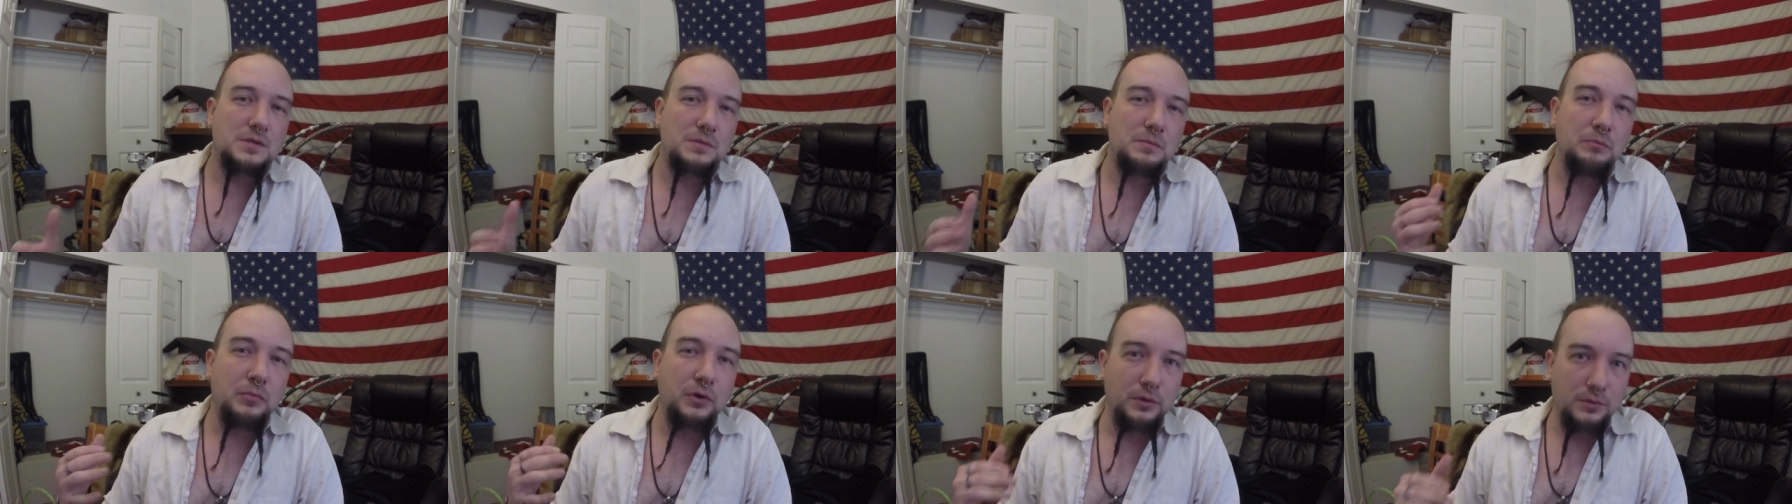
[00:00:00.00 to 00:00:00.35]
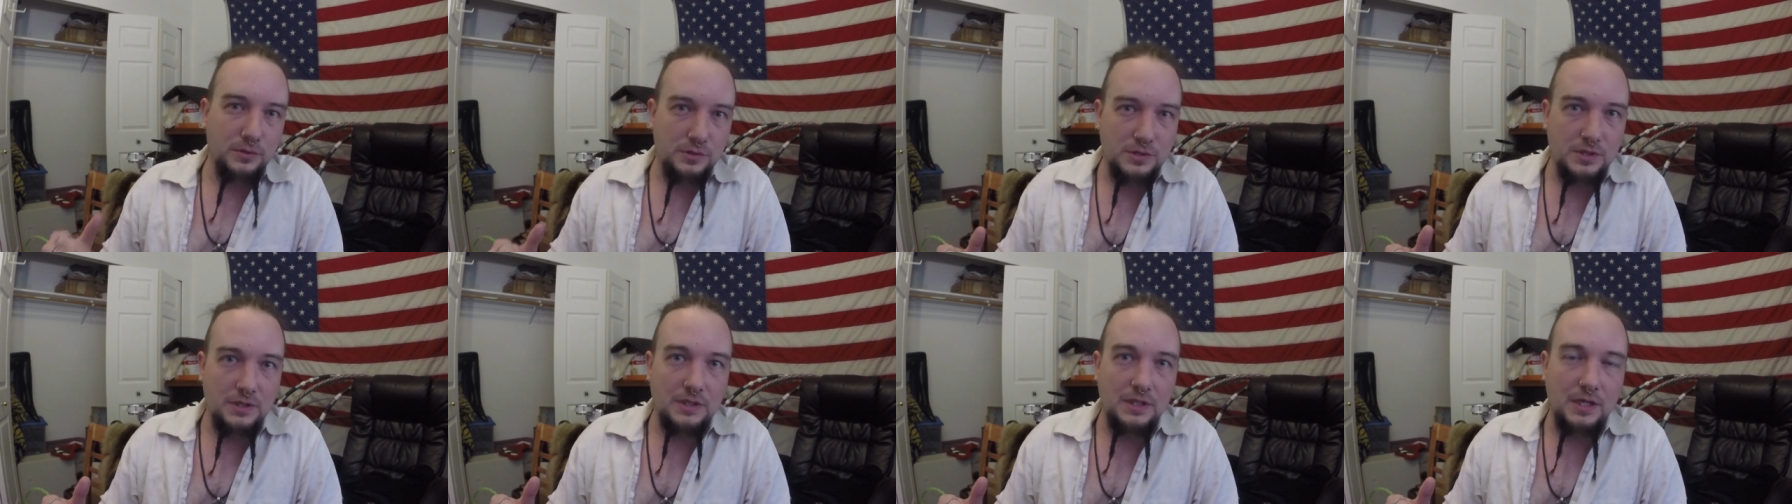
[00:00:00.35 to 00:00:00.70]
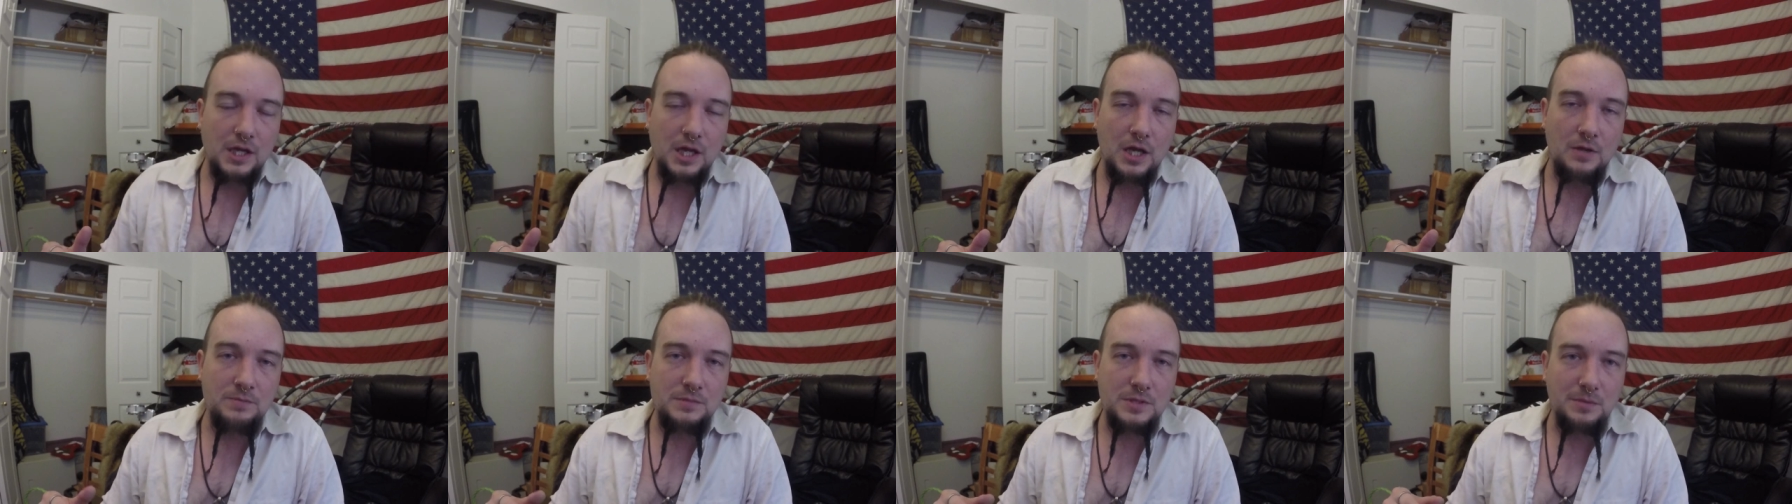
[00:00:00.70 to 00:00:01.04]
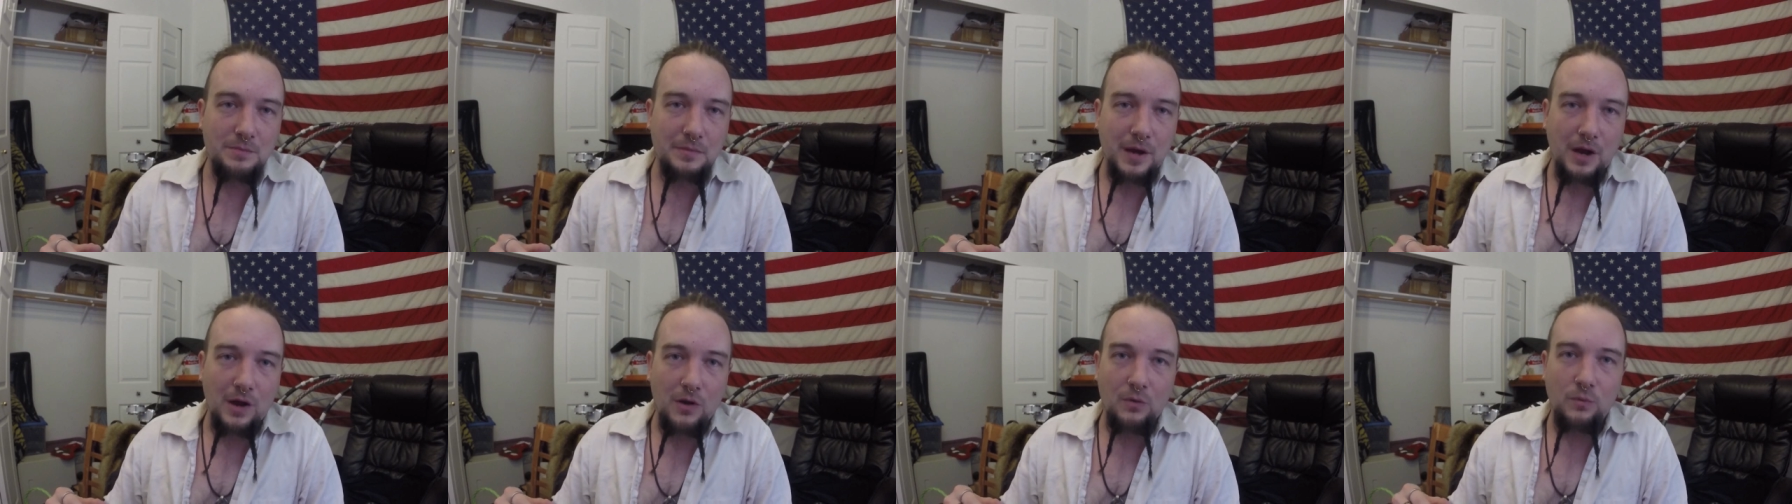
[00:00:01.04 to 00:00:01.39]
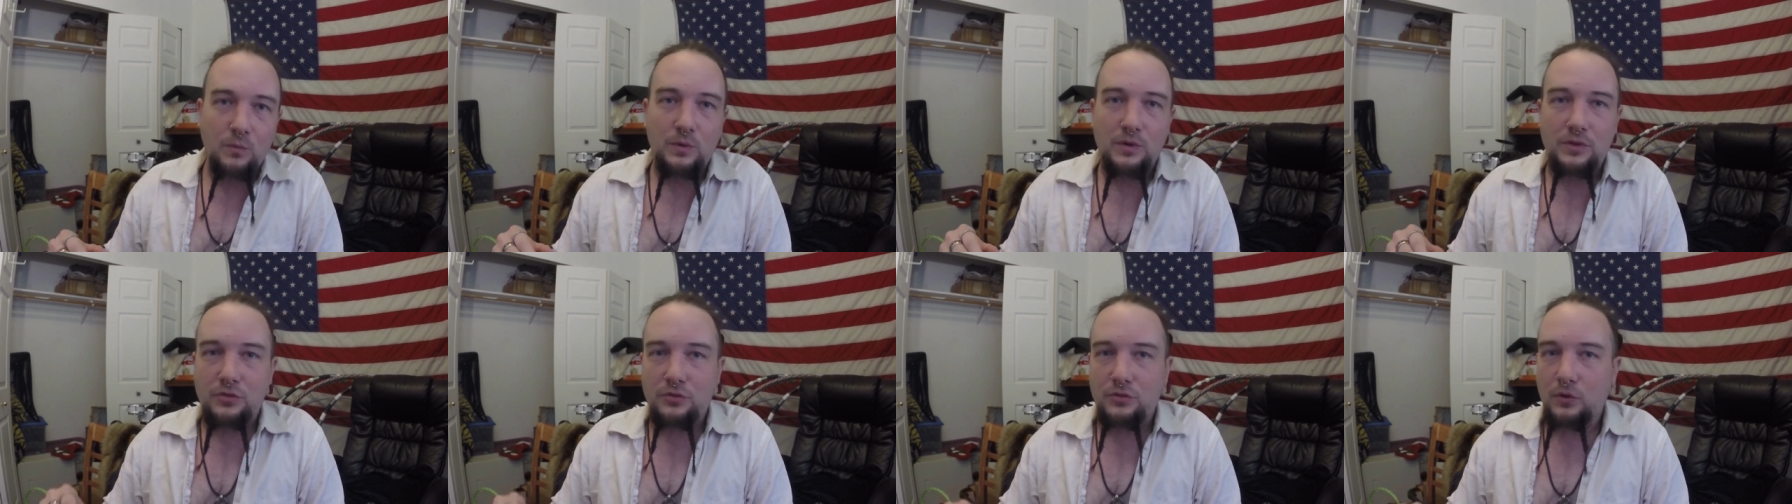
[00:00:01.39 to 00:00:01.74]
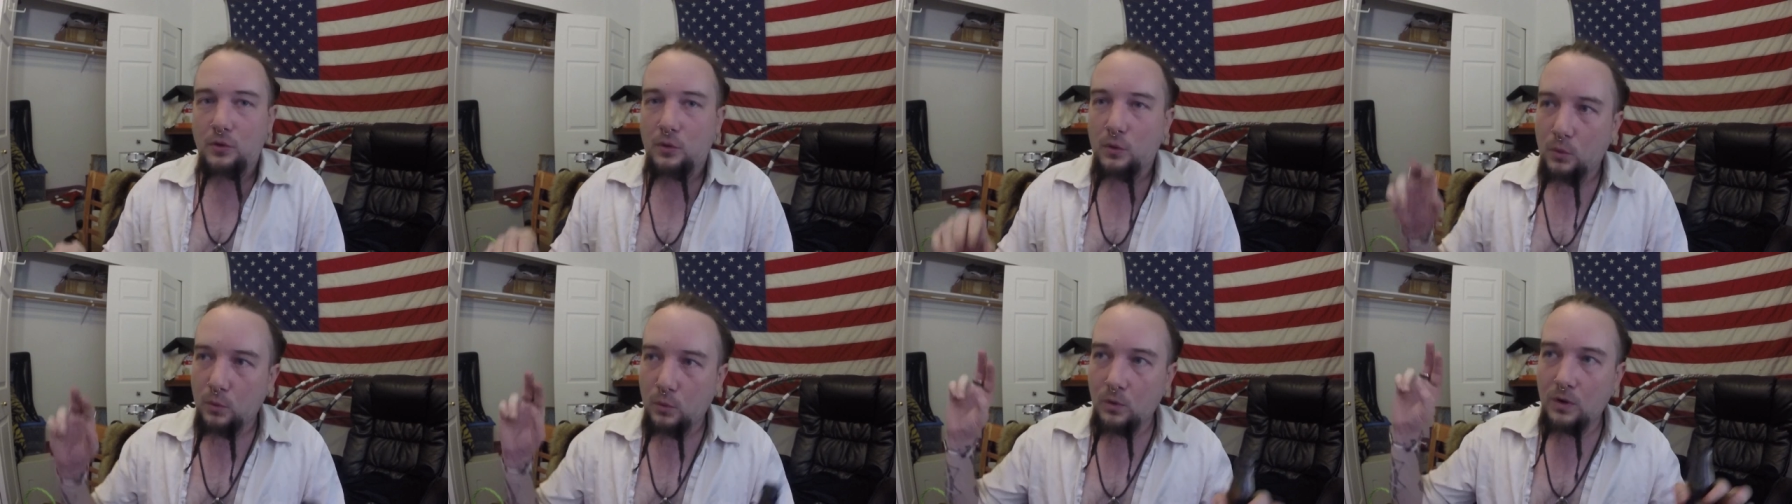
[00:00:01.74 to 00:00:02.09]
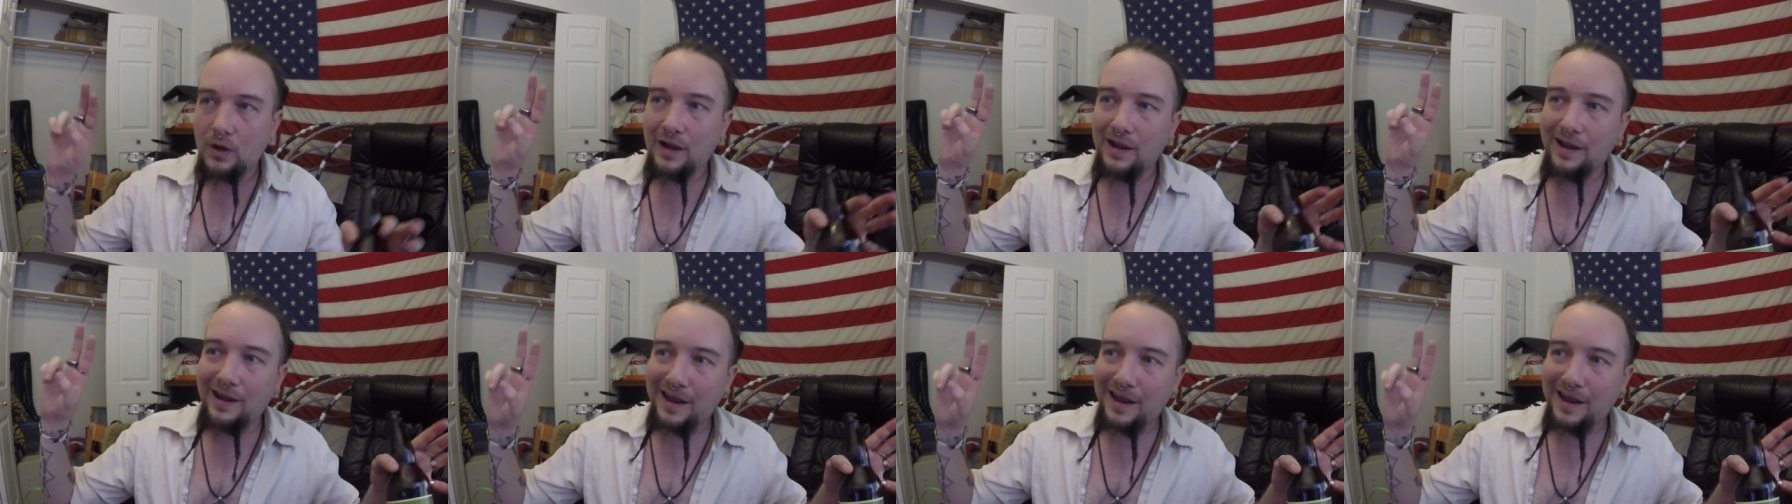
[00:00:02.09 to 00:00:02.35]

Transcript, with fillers: bullshit that comes about with the whole